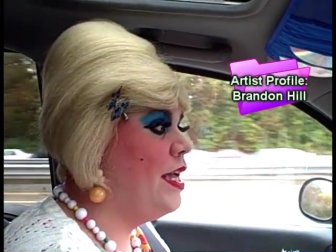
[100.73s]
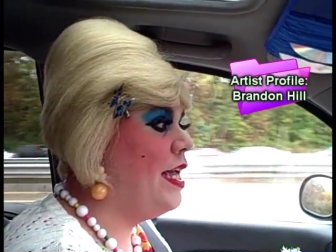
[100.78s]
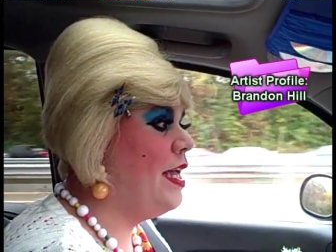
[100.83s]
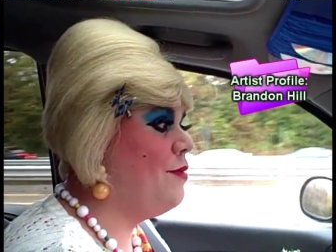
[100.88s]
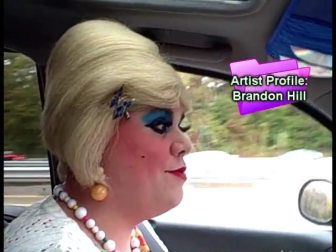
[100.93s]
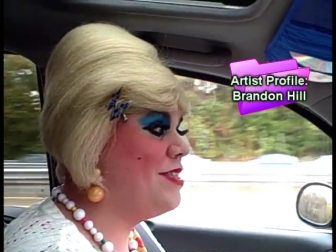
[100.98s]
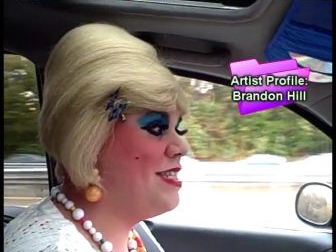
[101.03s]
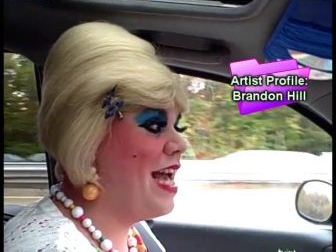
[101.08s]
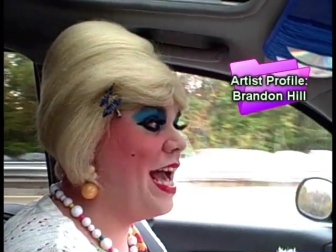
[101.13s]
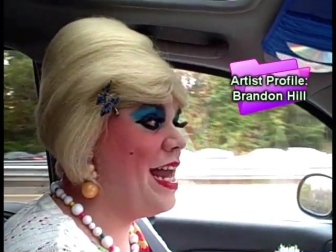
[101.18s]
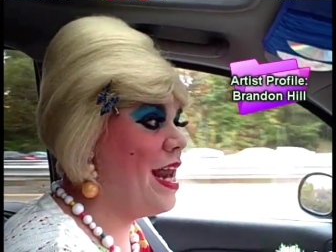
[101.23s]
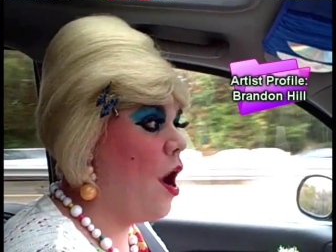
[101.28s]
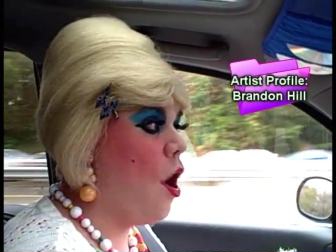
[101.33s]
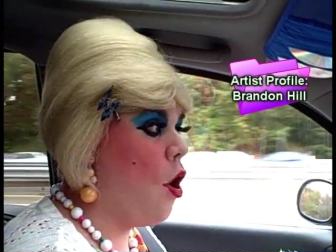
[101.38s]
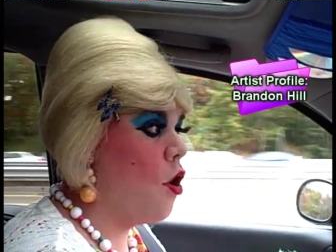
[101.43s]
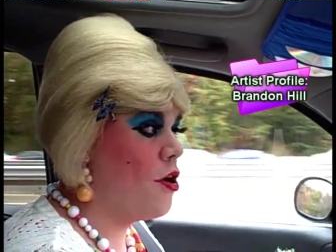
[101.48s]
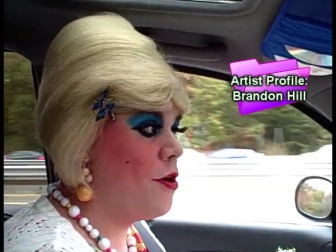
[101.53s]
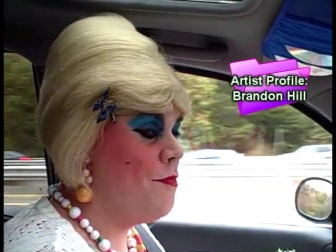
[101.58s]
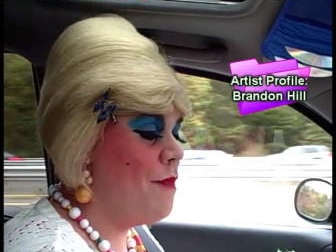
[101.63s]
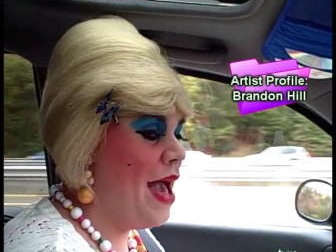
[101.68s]
He was at
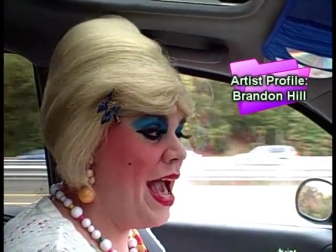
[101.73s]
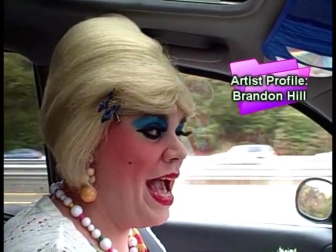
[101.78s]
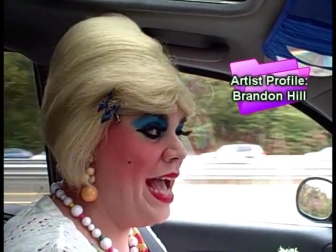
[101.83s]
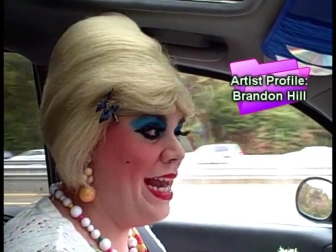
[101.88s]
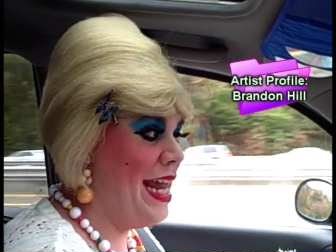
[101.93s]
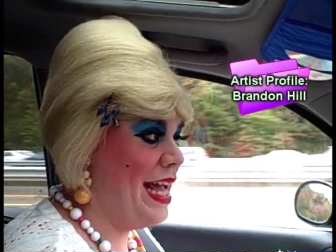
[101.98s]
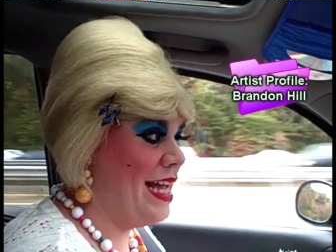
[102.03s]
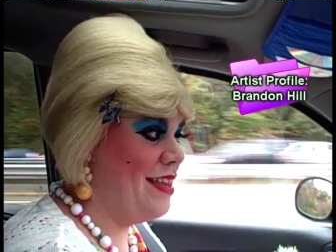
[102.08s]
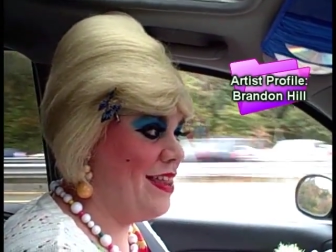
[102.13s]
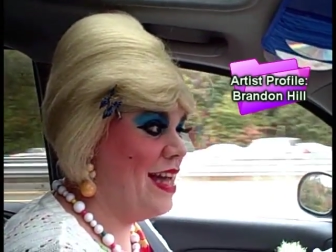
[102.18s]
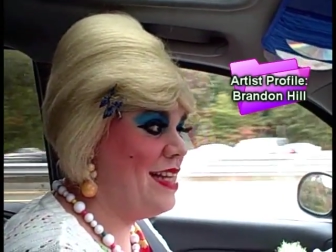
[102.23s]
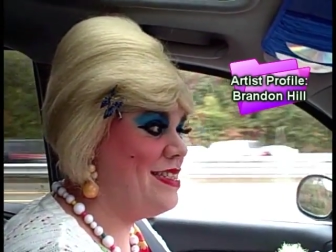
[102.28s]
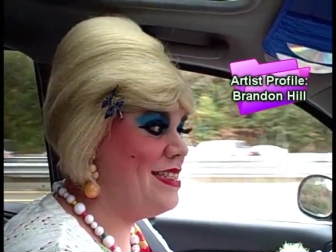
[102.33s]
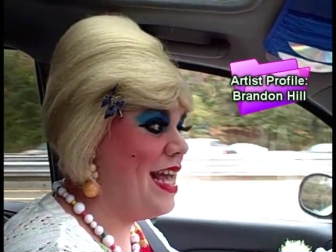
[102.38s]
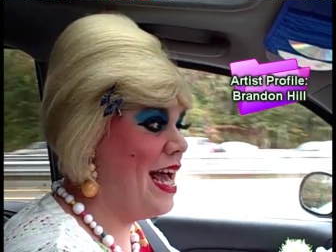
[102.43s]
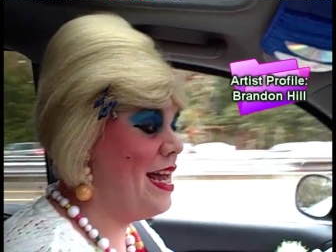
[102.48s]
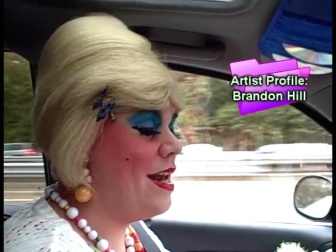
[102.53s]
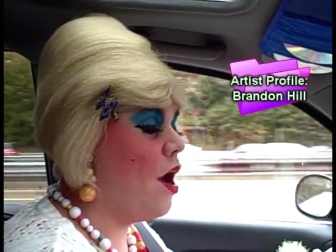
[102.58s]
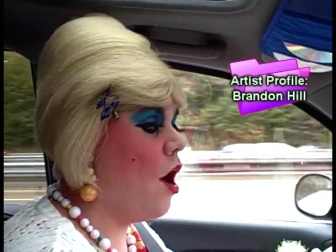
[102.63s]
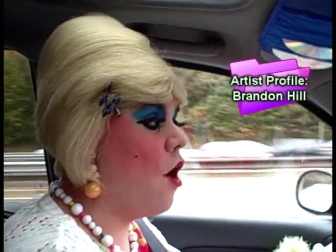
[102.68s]
Artomatic. That's that